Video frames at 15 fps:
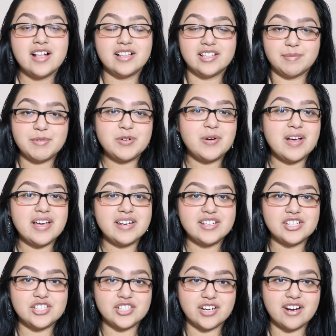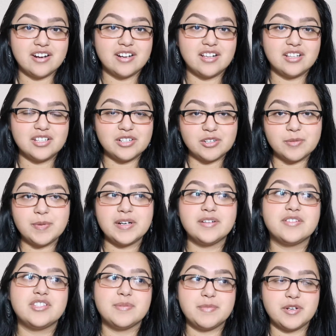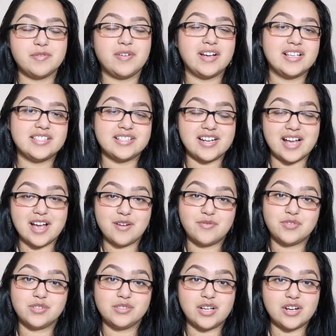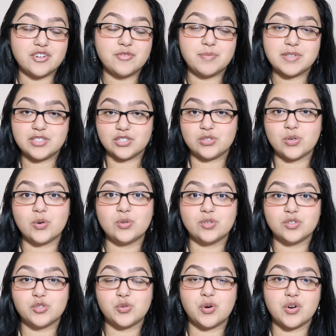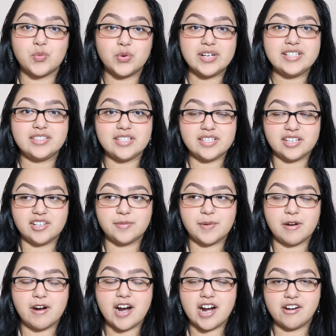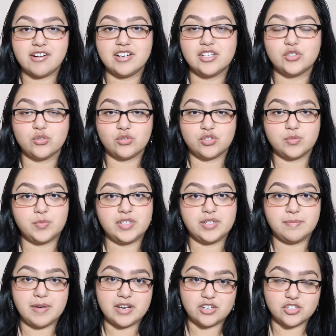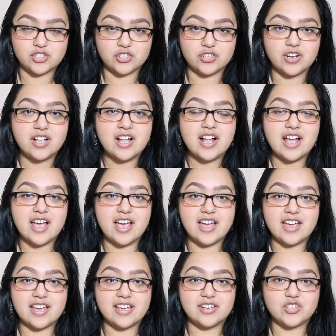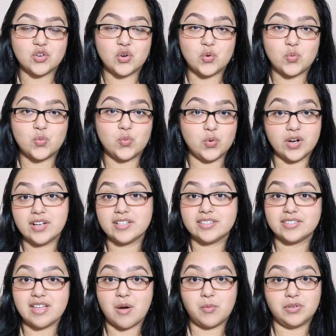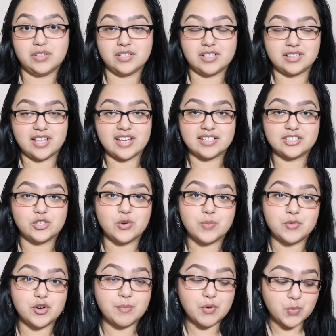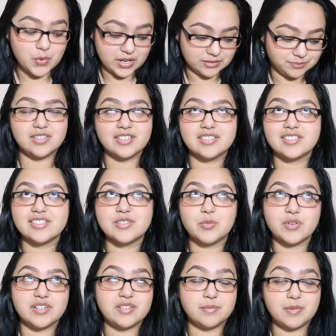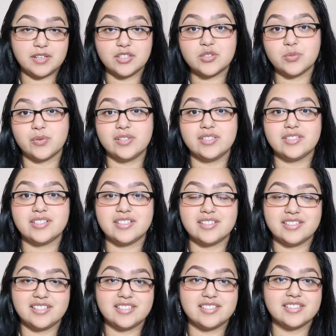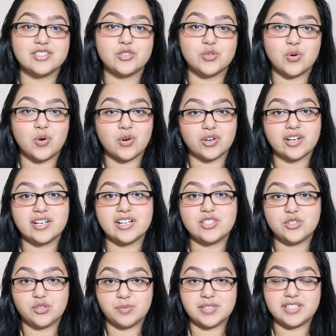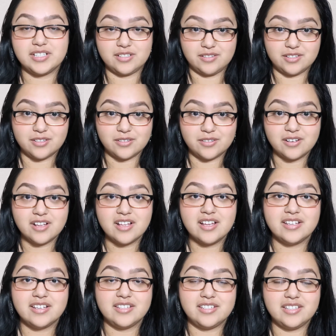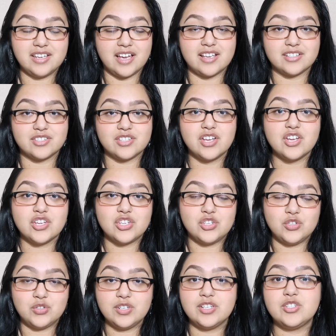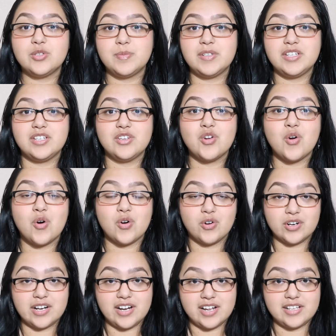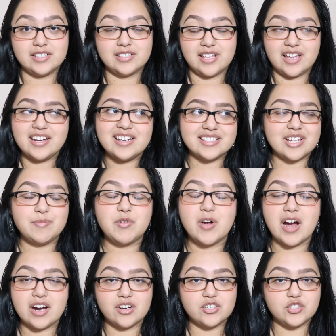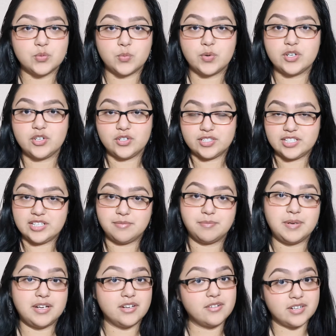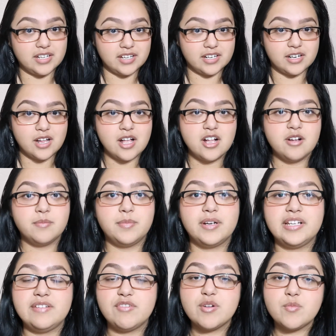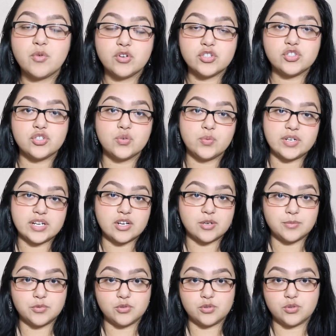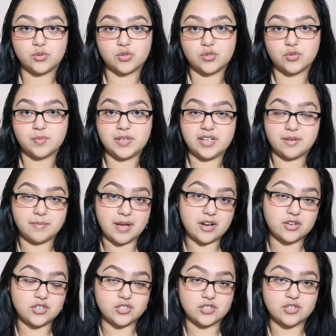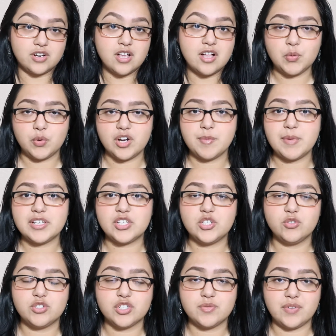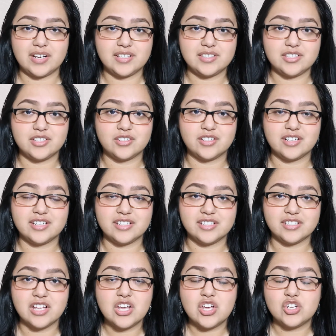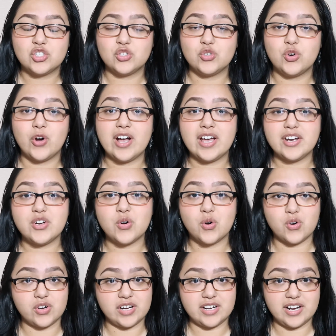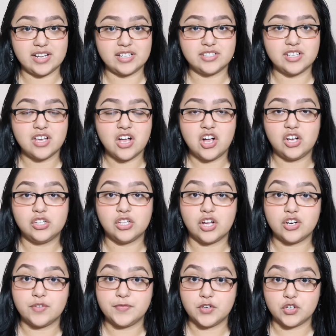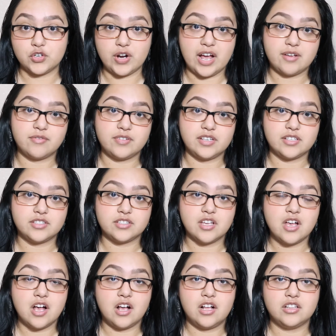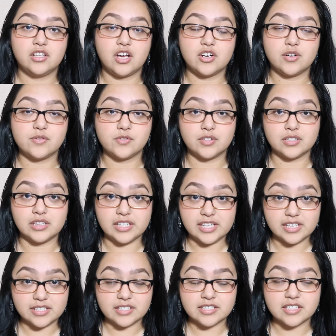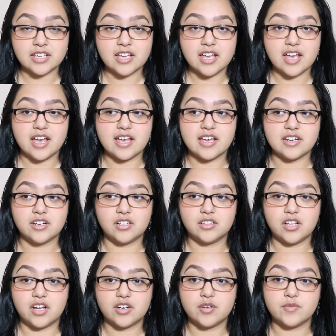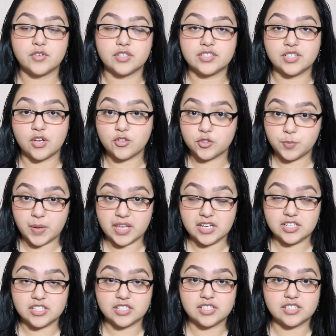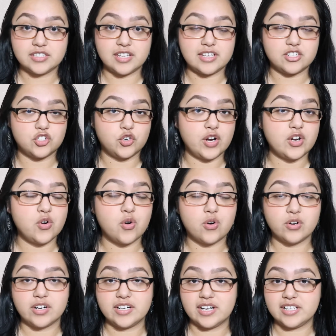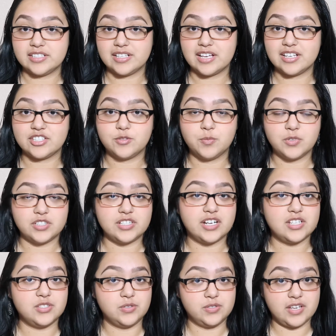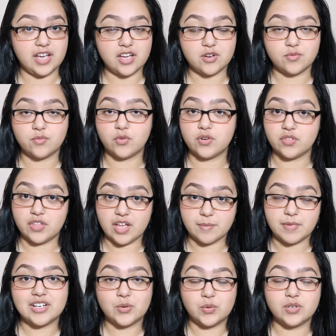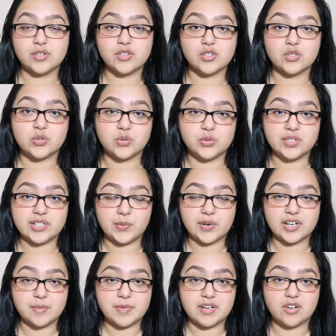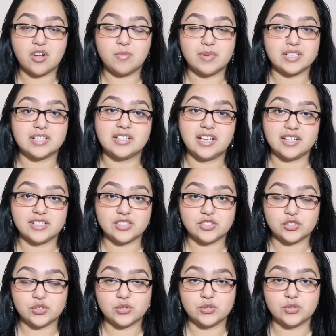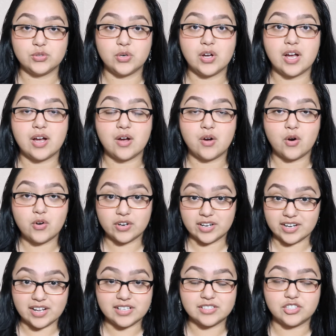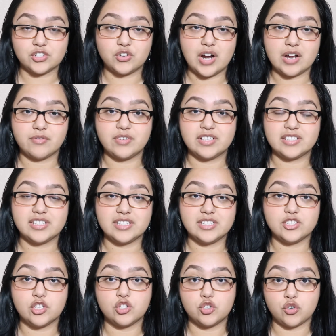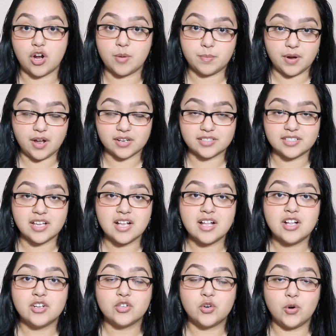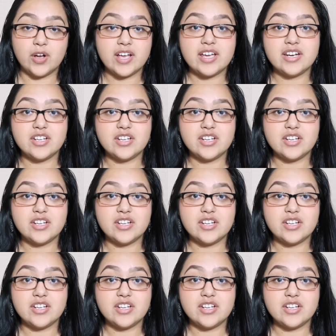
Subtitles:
let me go ahead and share a little bit of some advice that I have for a lot of business owners who are really thinking about hiring a social media manager and what that will look like. So number 1, this is one of the biggest ones, and this is to organize your material. Yes, you need to be organized anytime you hire someone in your team, period, but even more so when it comes to social media manager. One of my huge advice here is to go ahead and organize a lot of your graphics, a lot of your links, and a lot of your sales pages. Like, try to organize as much as you can for them. Now, one of the tools that I recommend all my clients to organize their graphics is Dropbox. Go ahead